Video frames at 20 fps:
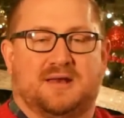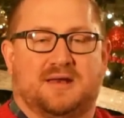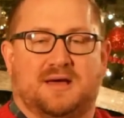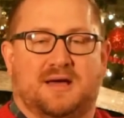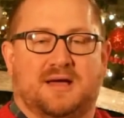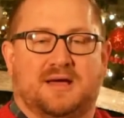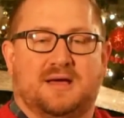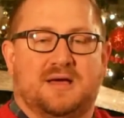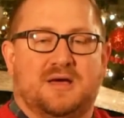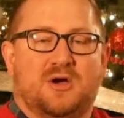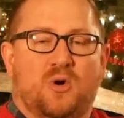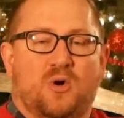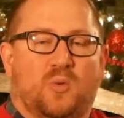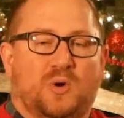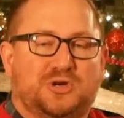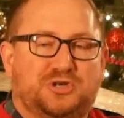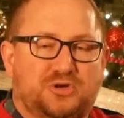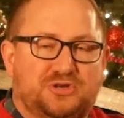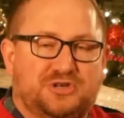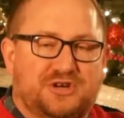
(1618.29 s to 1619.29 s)
I, would
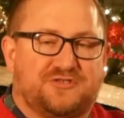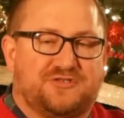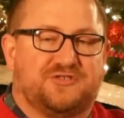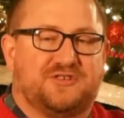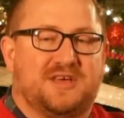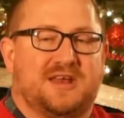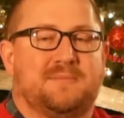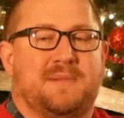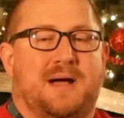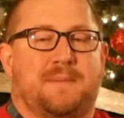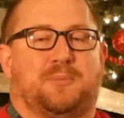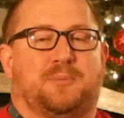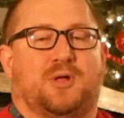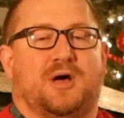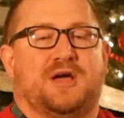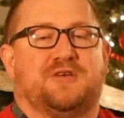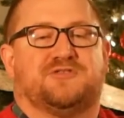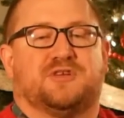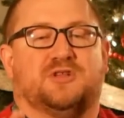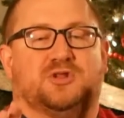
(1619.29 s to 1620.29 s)
you just sit in my
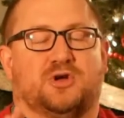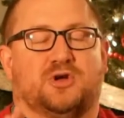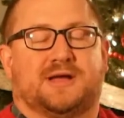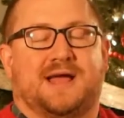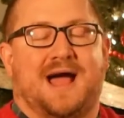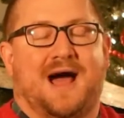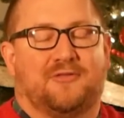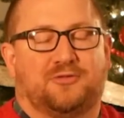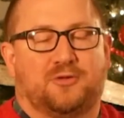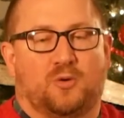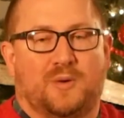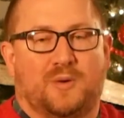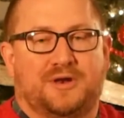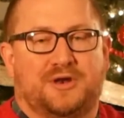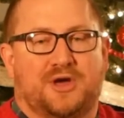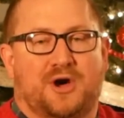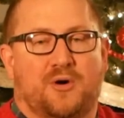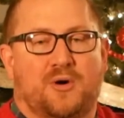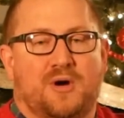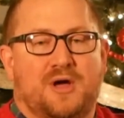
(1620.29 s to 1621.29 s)
place and look out the
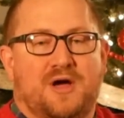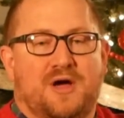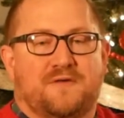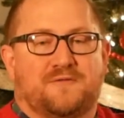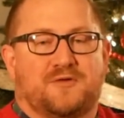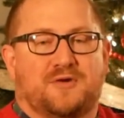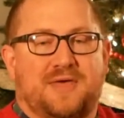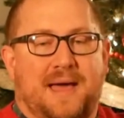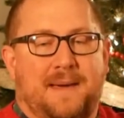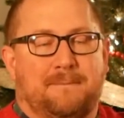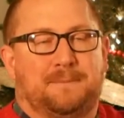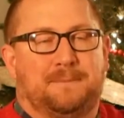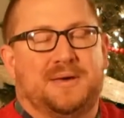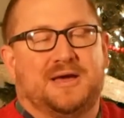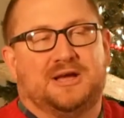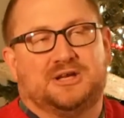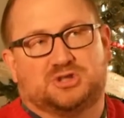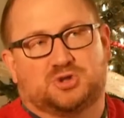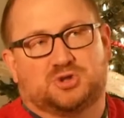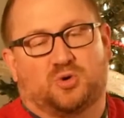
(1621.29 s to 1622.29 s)
window for that big
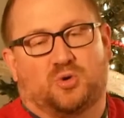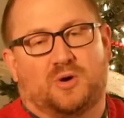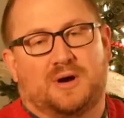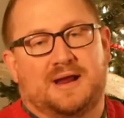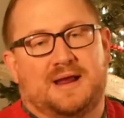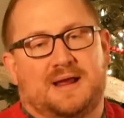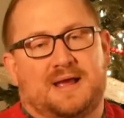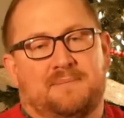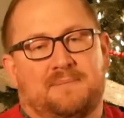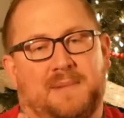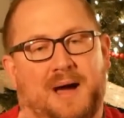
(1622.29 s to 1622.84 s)
tree in my